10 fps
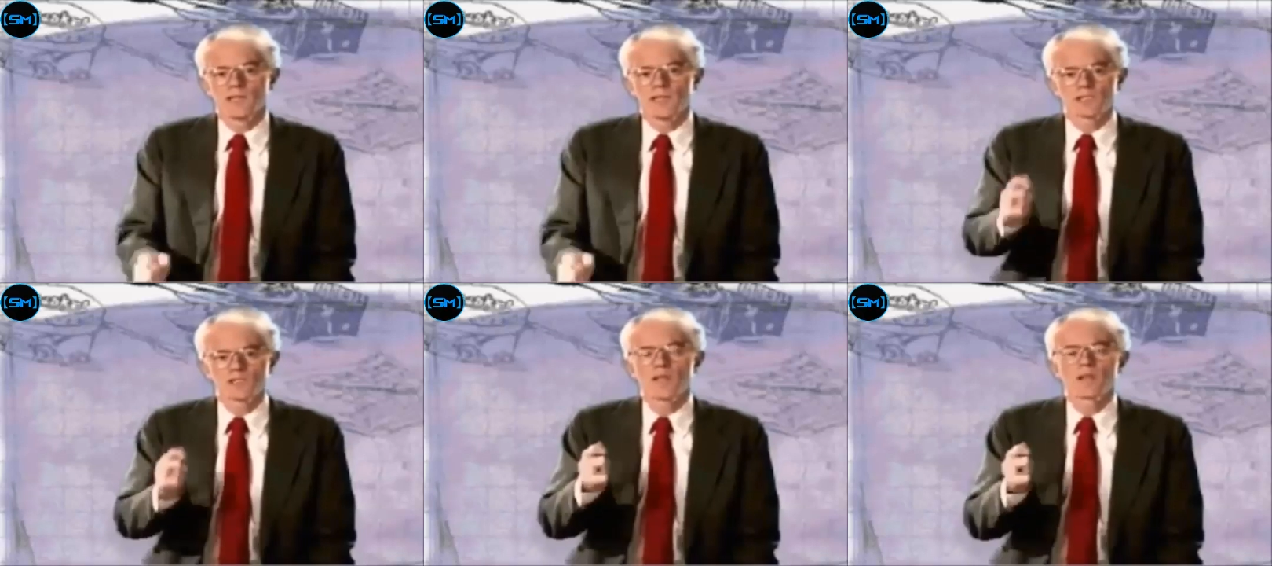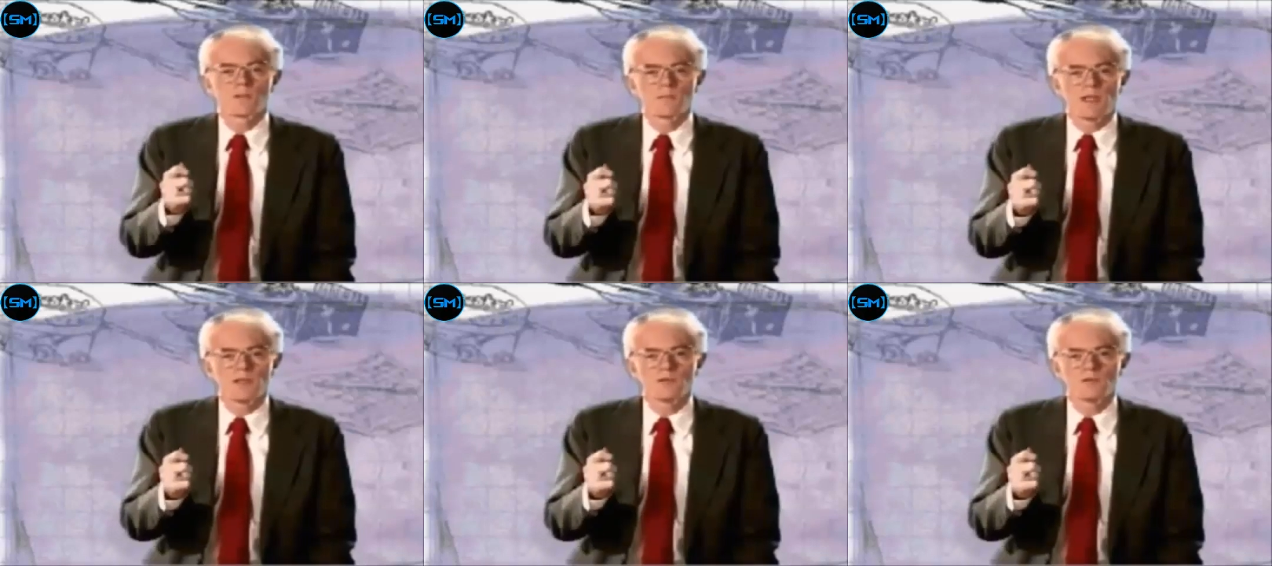But they expanded their
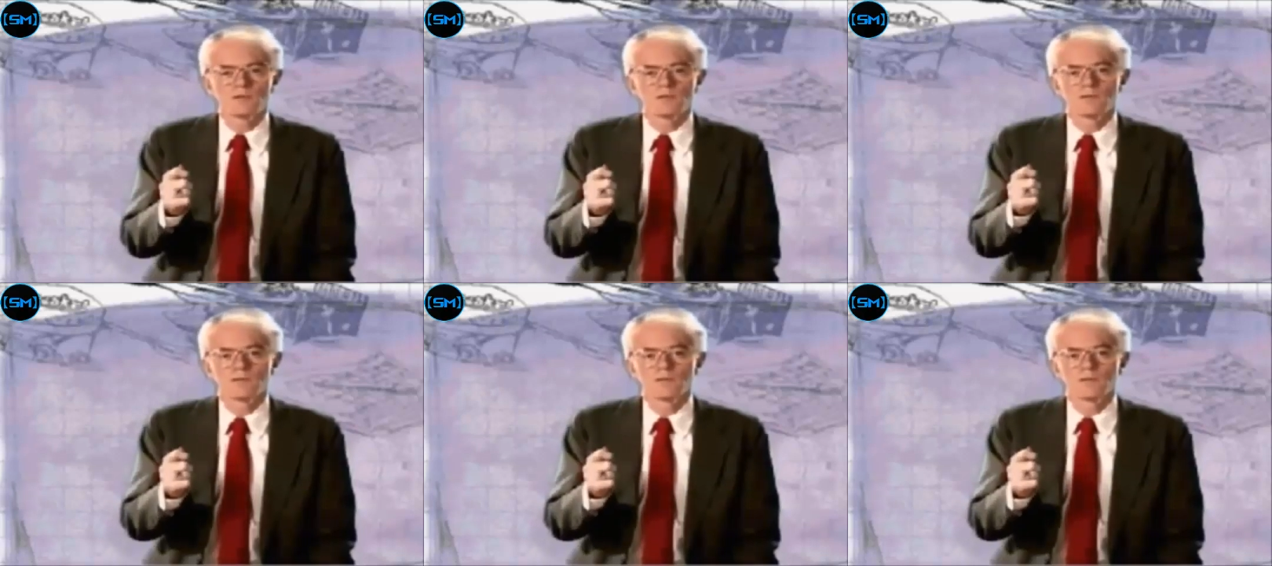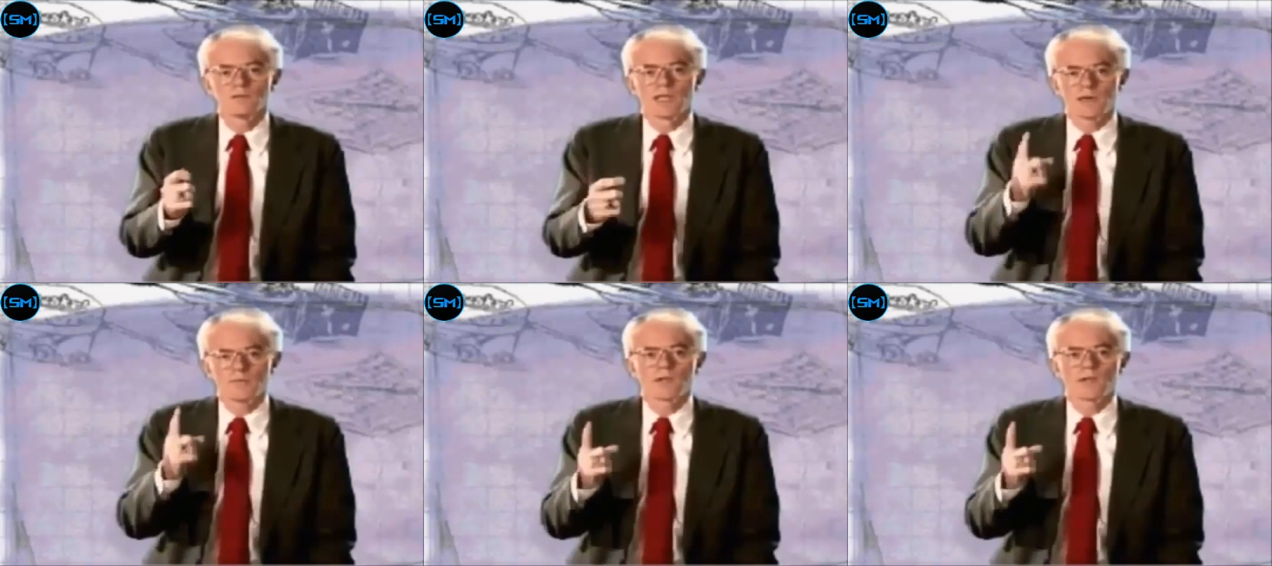menu,
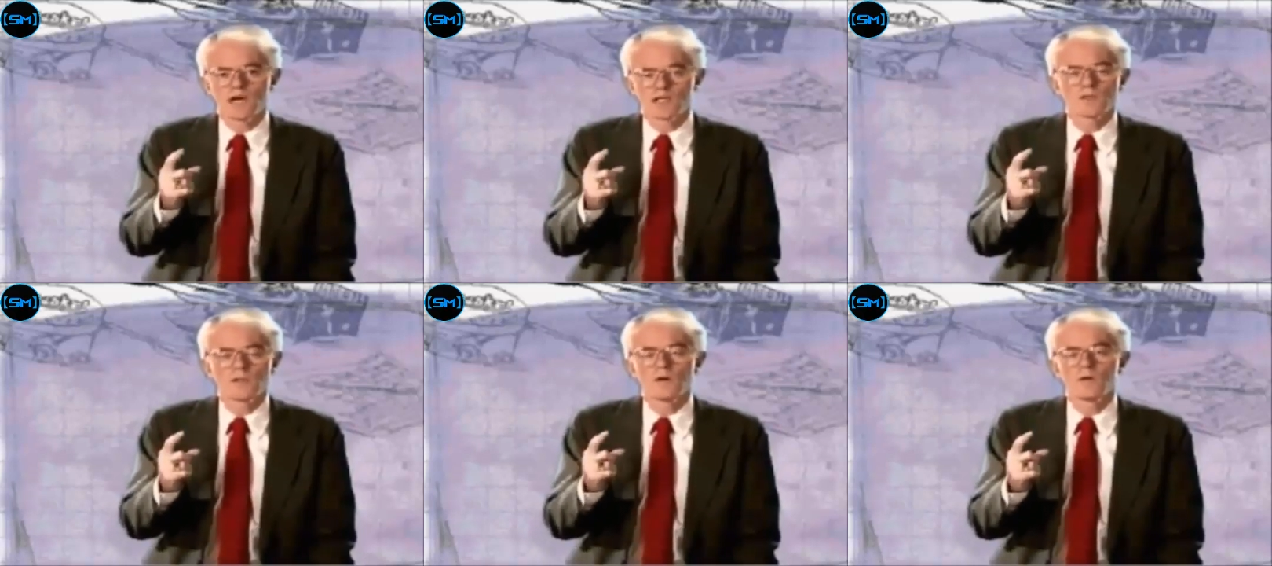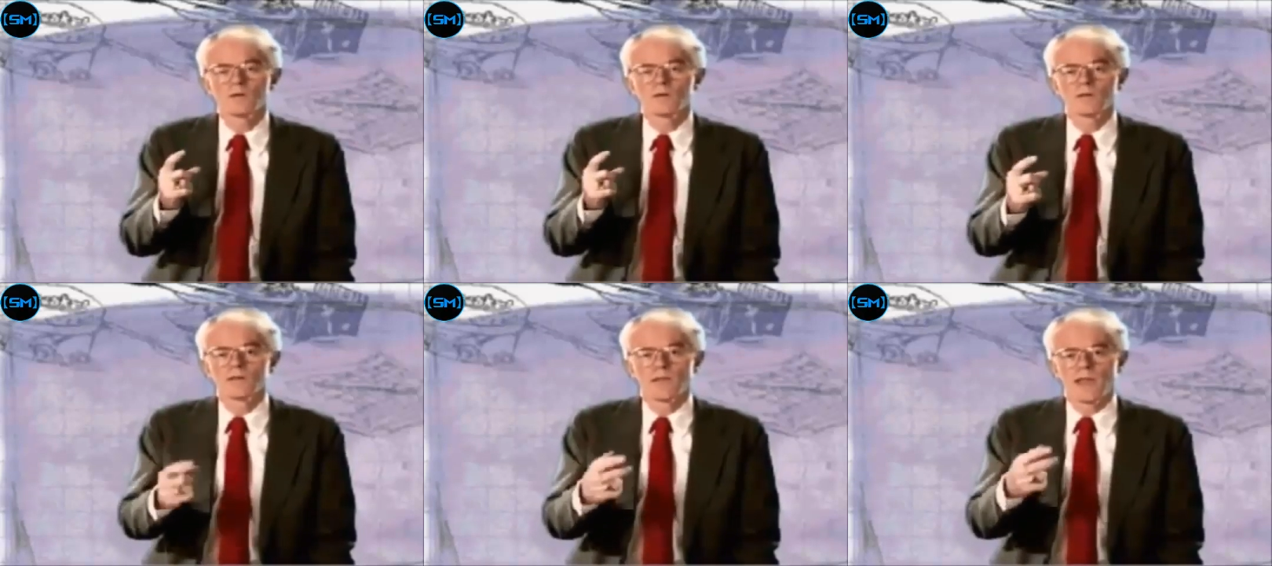they kept their costs low,
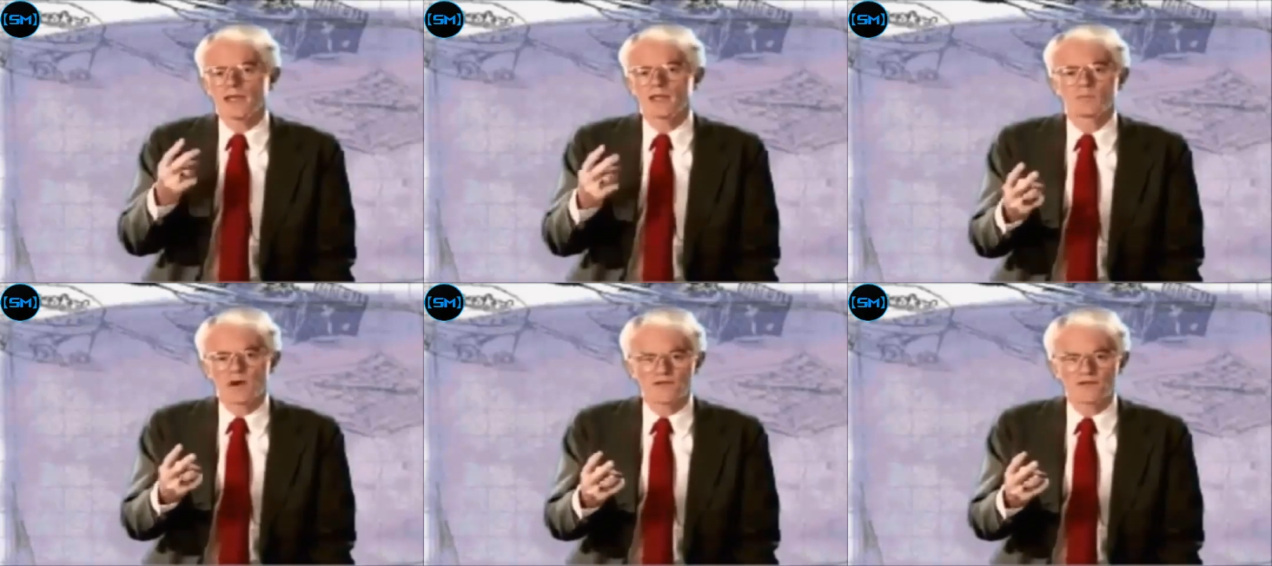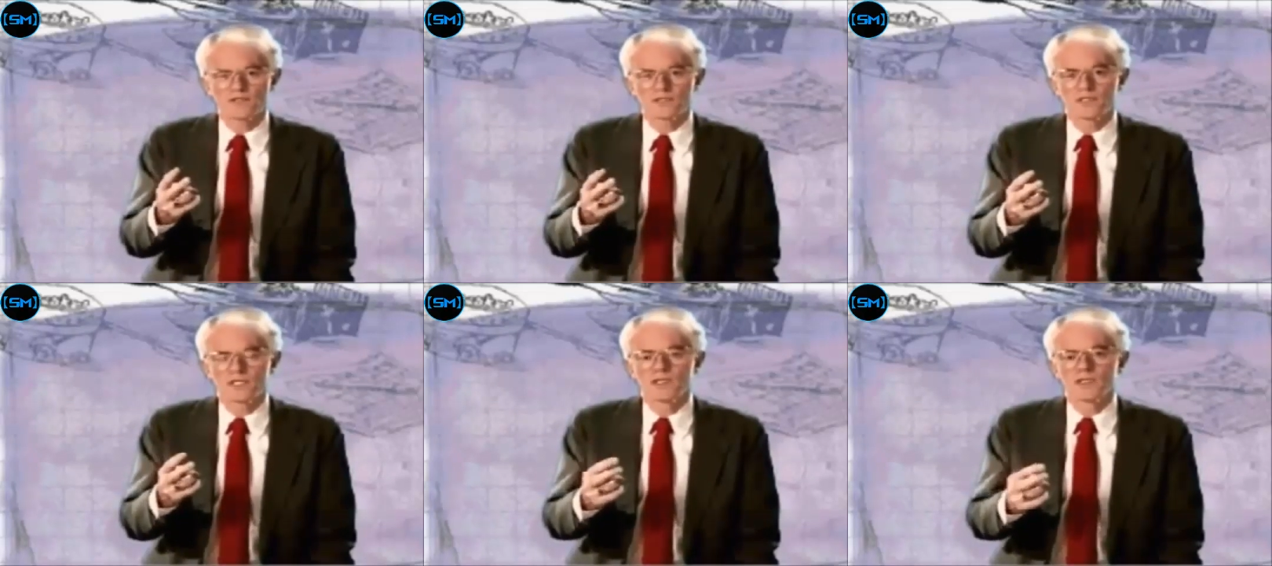they added
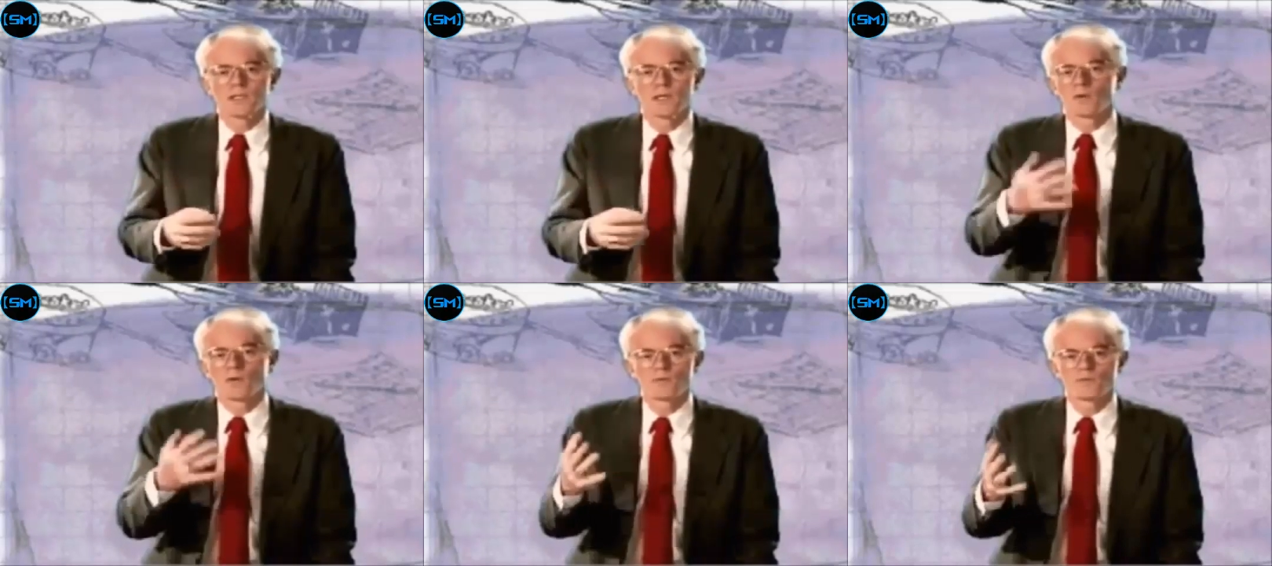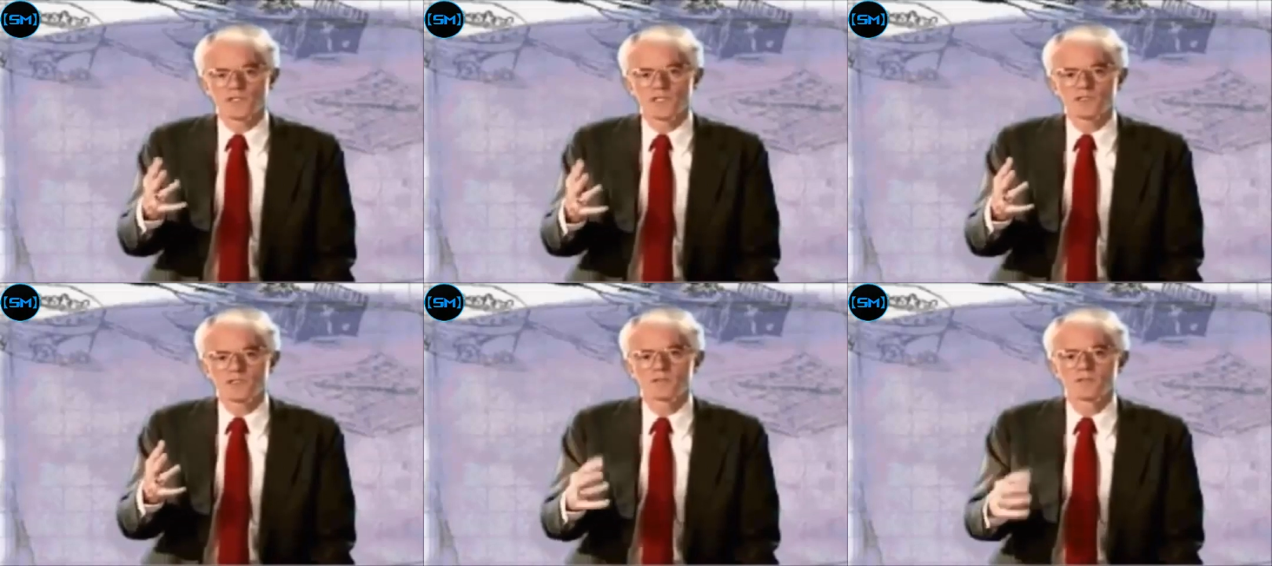breakfast, they went
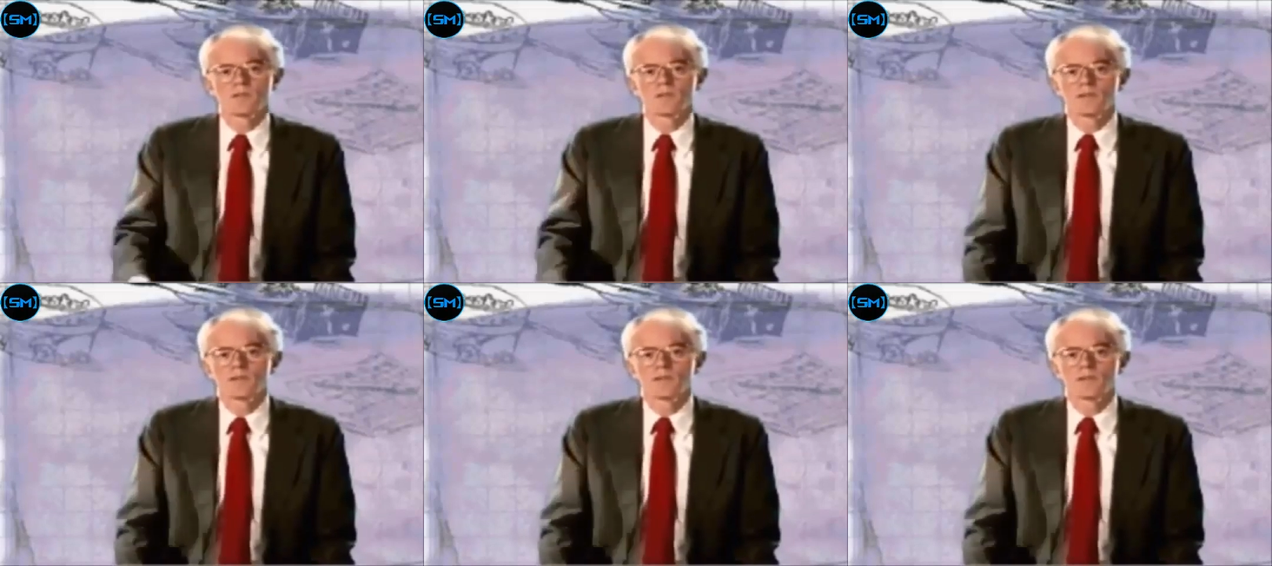overseas.